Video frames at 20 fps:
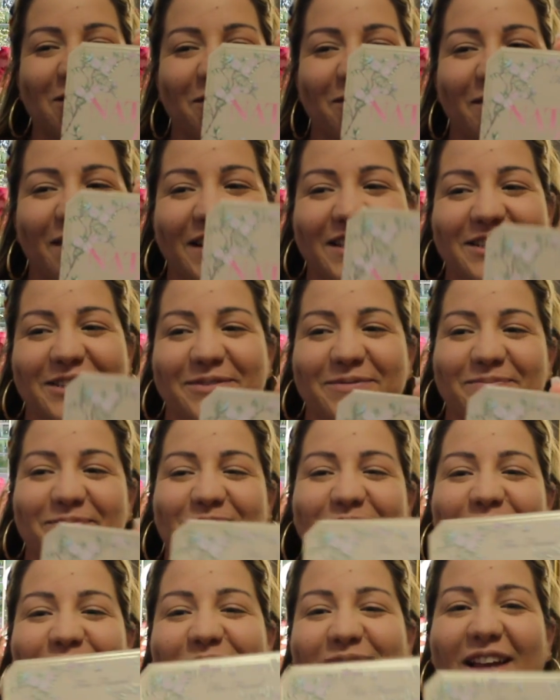Too Faced.
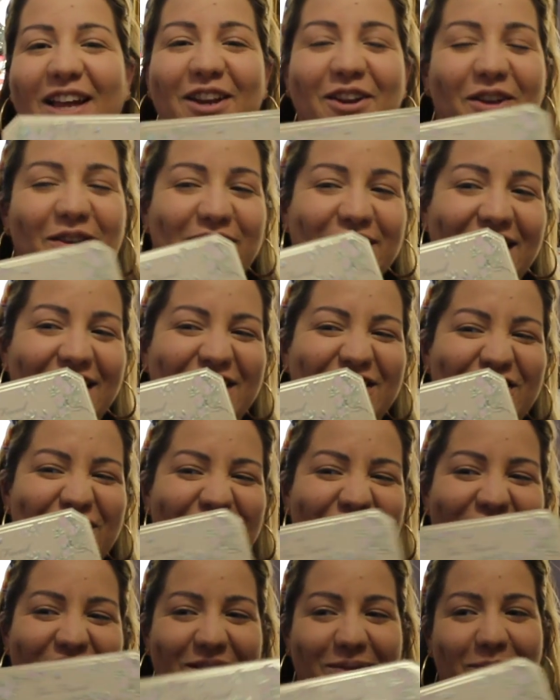I know it's kind of
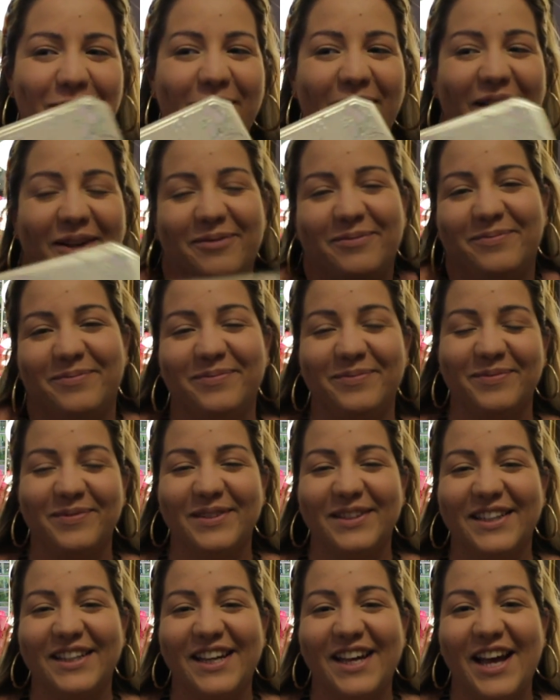cheesy, but
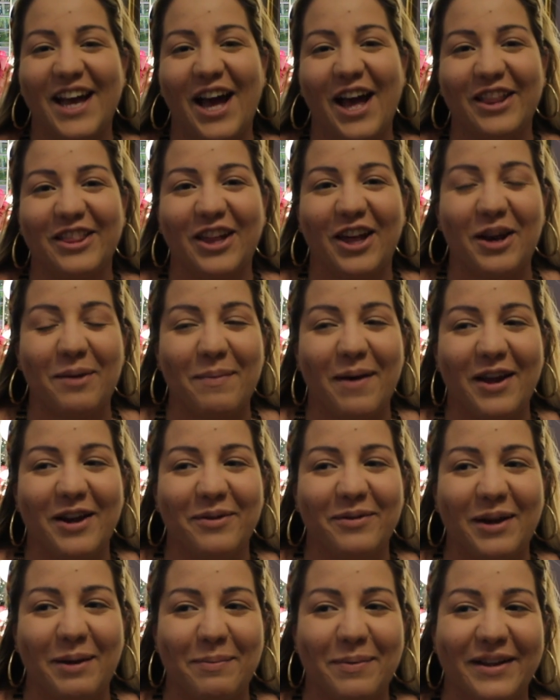I thought about
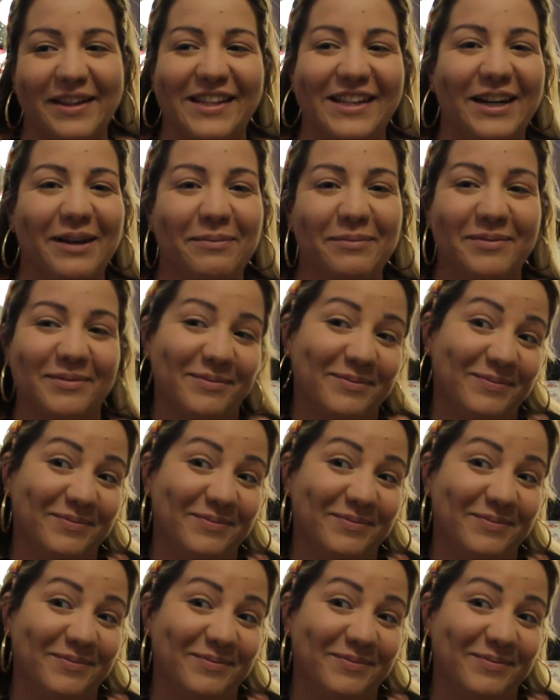it when I picked it up.